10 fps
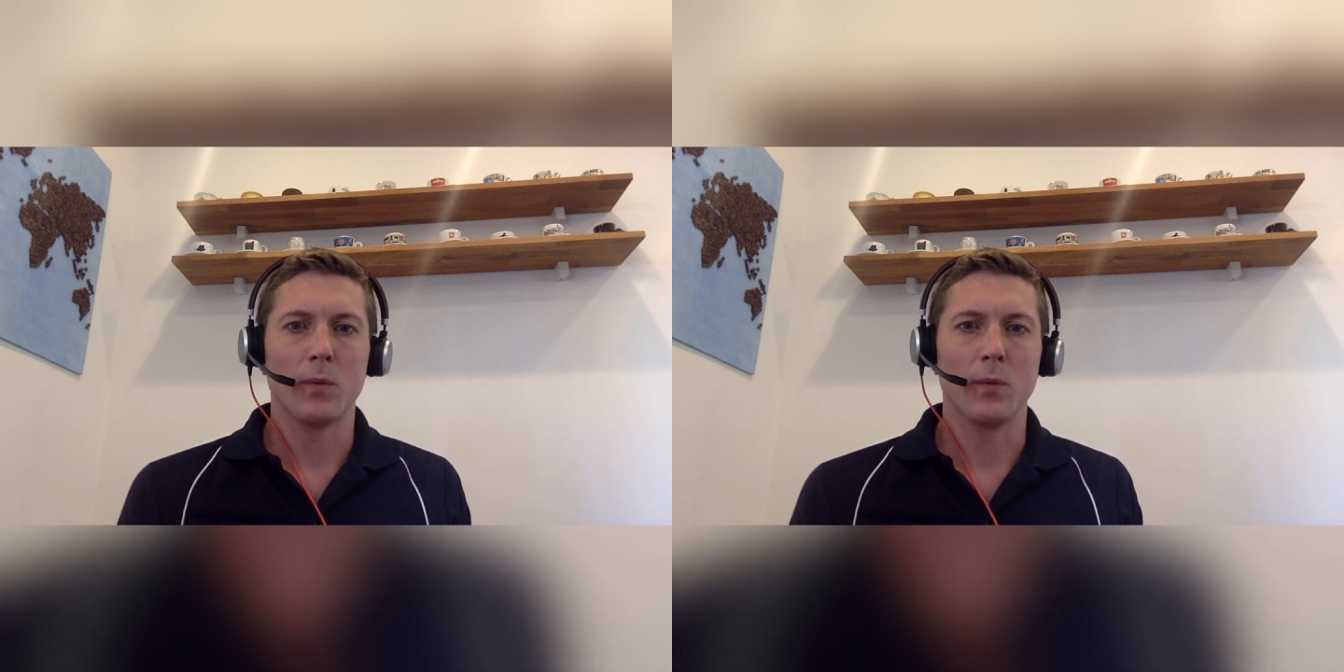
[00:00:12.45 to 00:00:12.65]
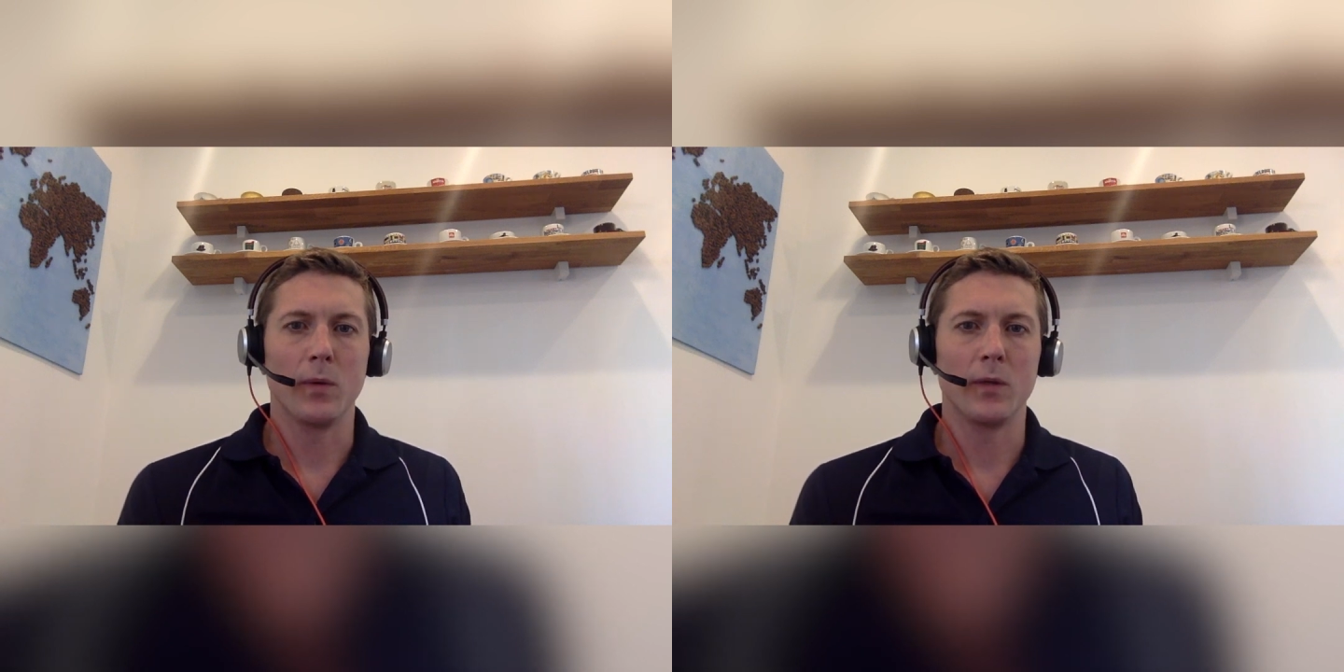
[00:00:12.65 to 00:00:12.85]

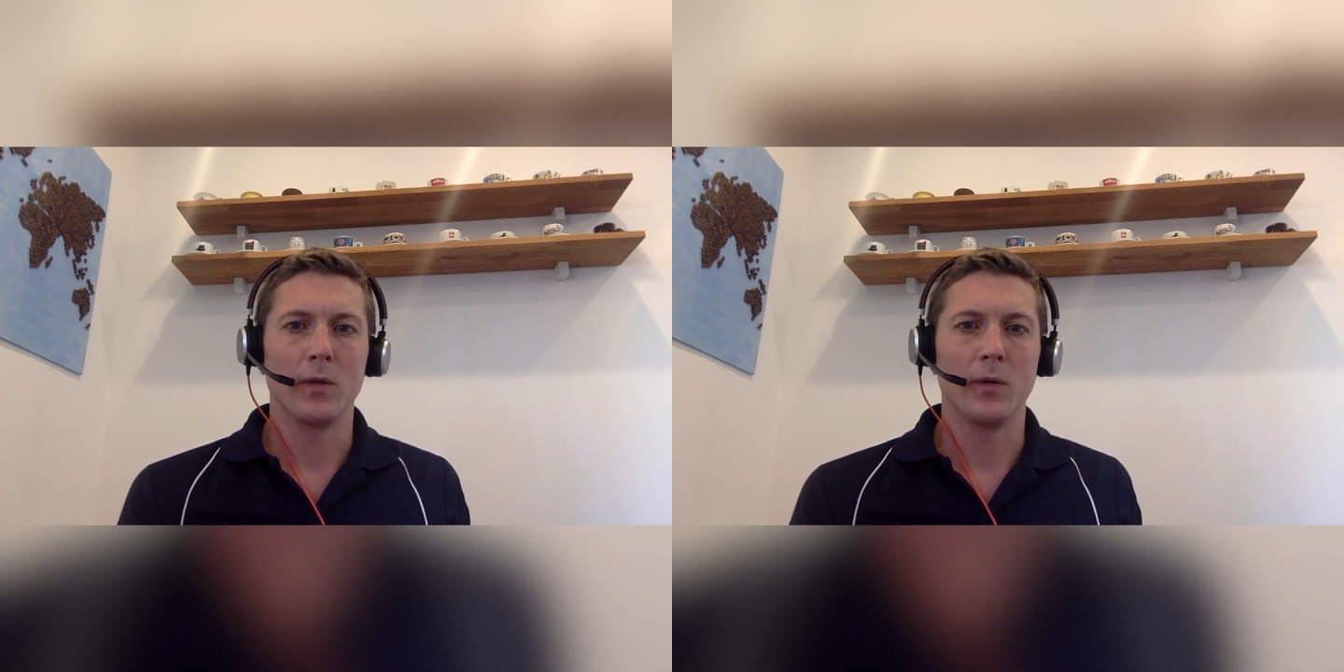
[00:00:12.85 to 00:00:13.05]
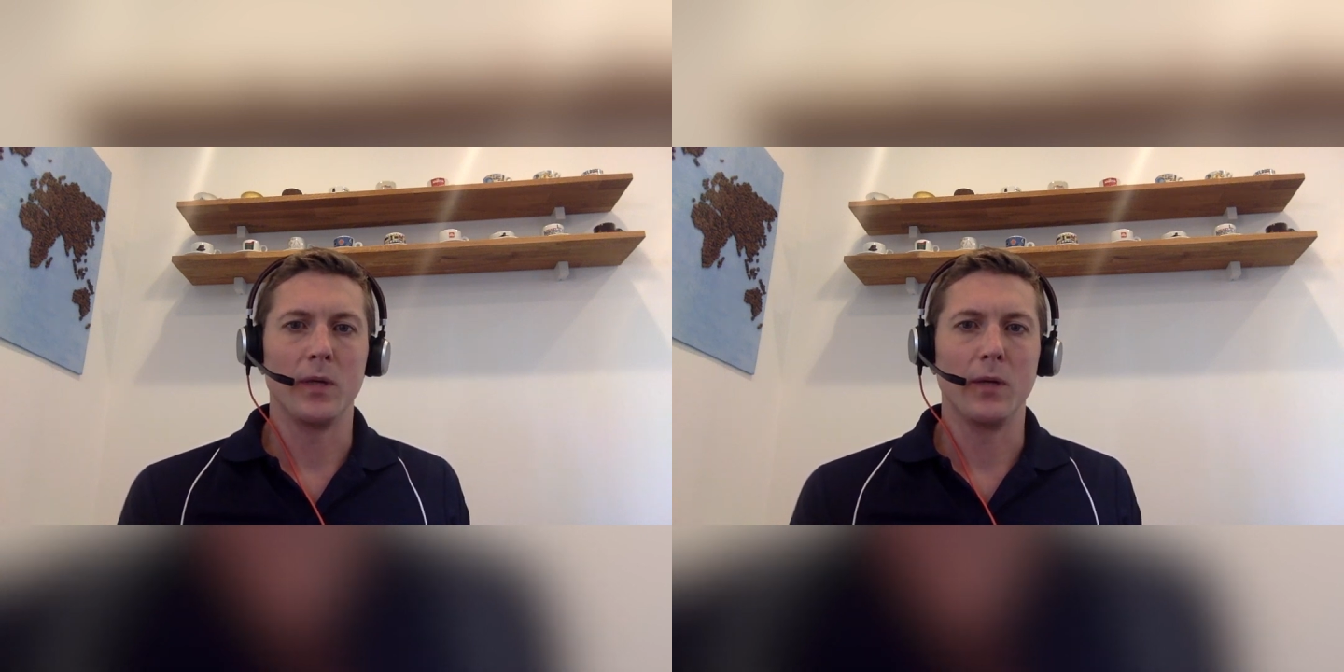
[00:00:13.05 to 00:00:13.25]
we want
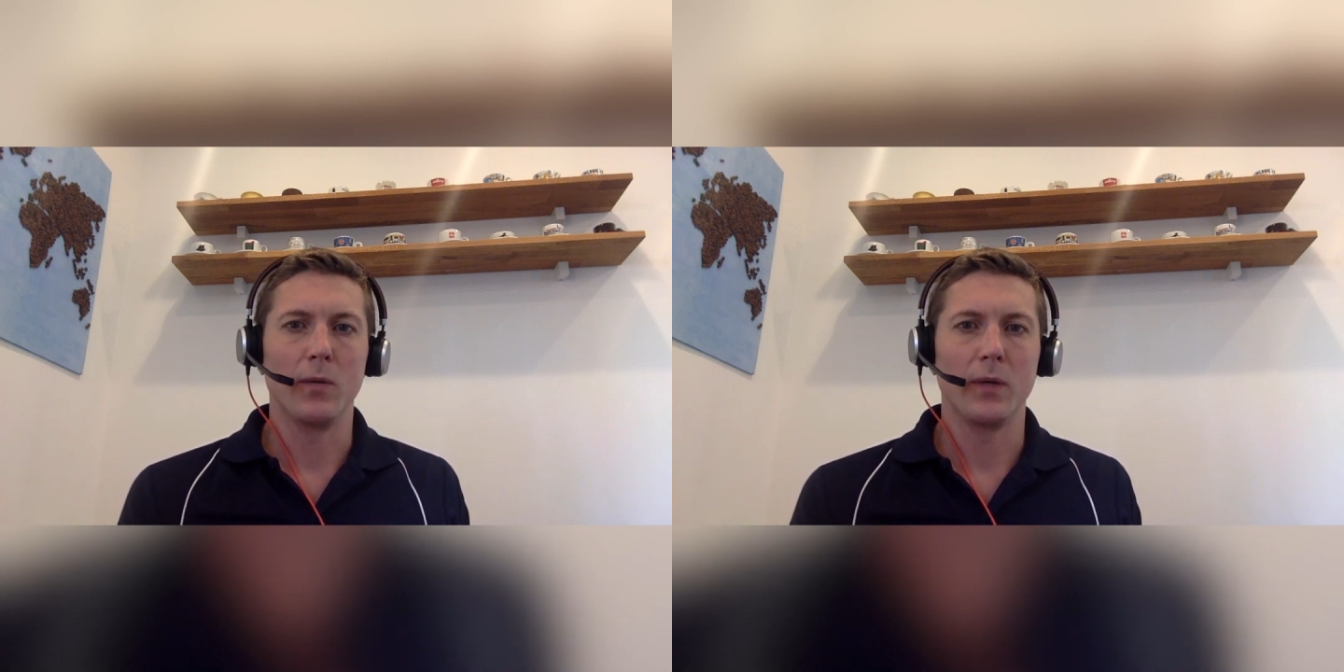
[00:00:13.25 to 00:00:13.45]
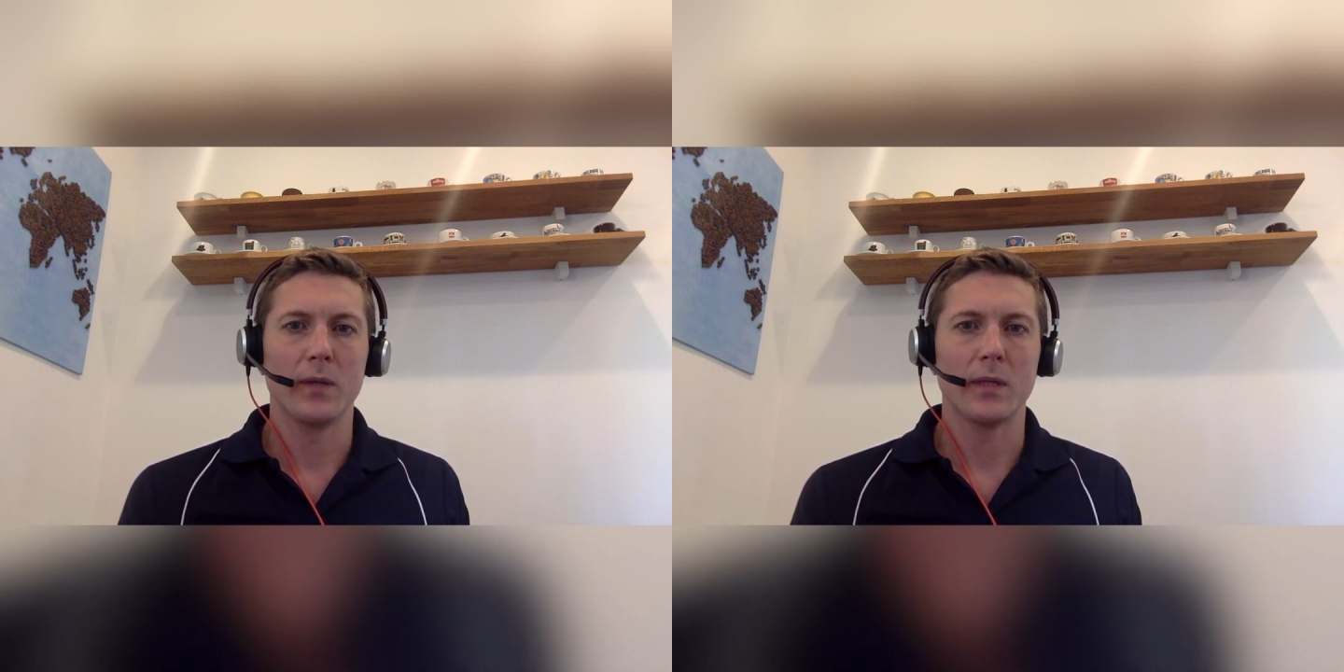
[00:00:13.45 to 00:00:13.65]
to deal
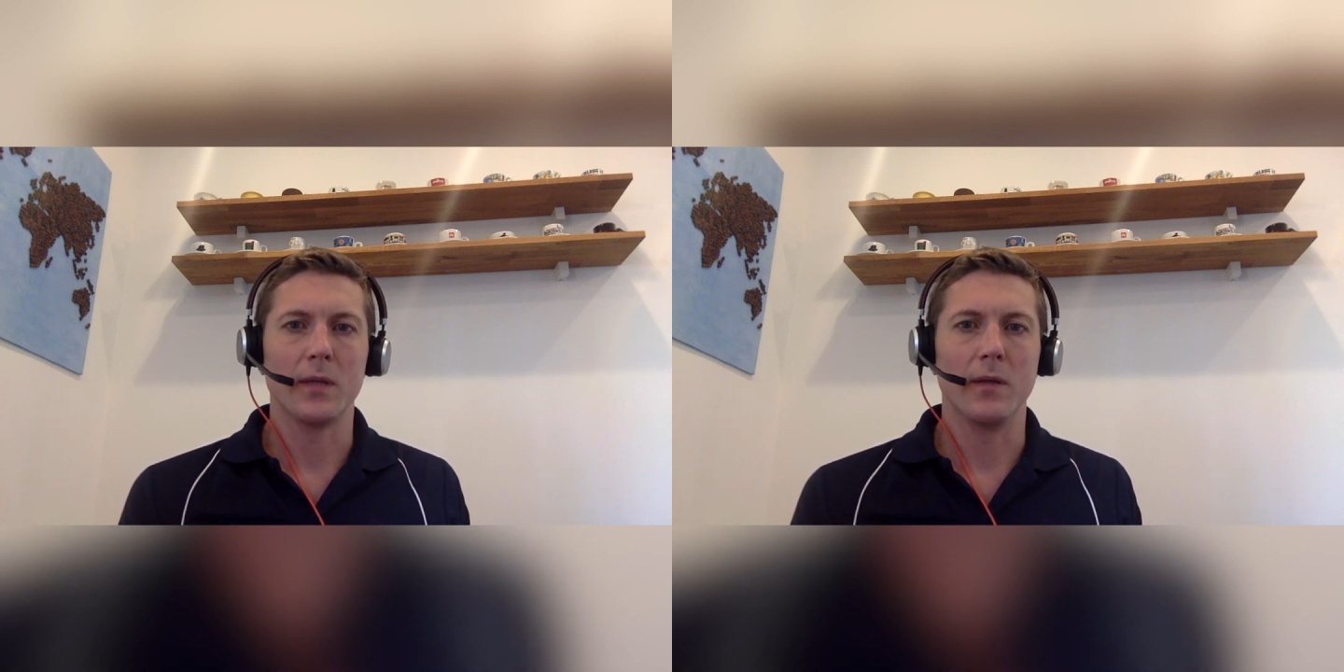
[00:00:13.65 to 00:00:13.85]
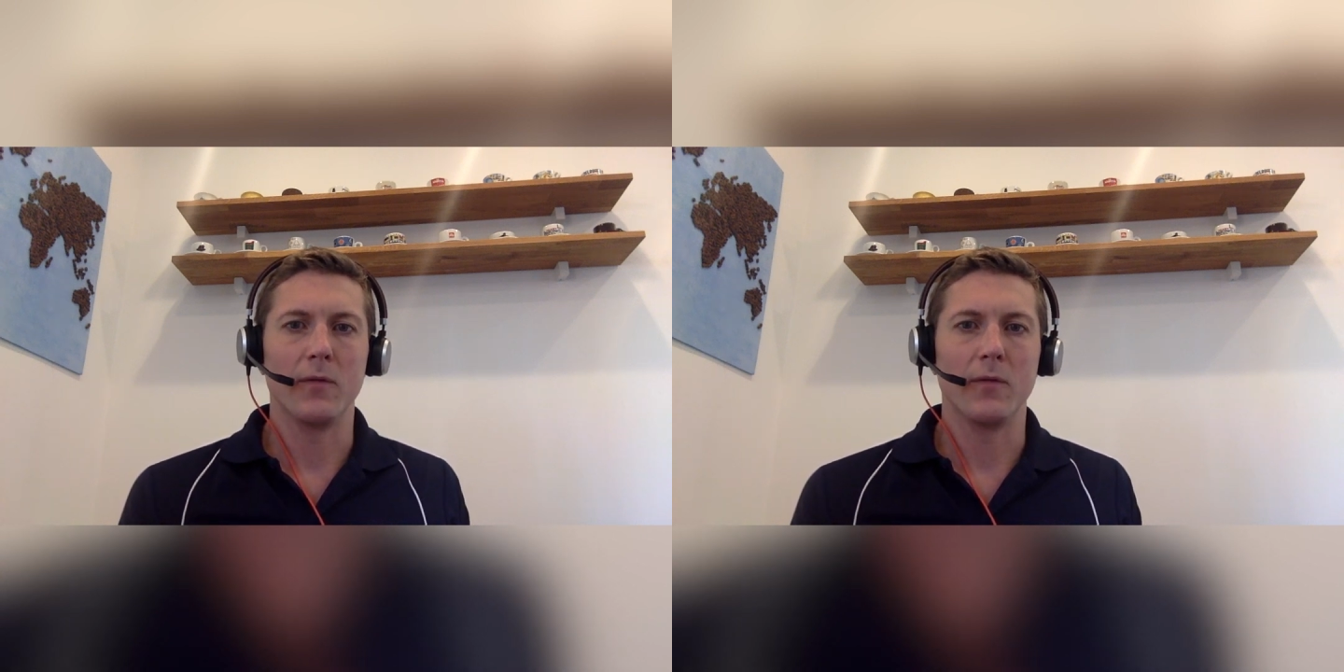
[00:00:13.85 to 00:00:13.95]
with in the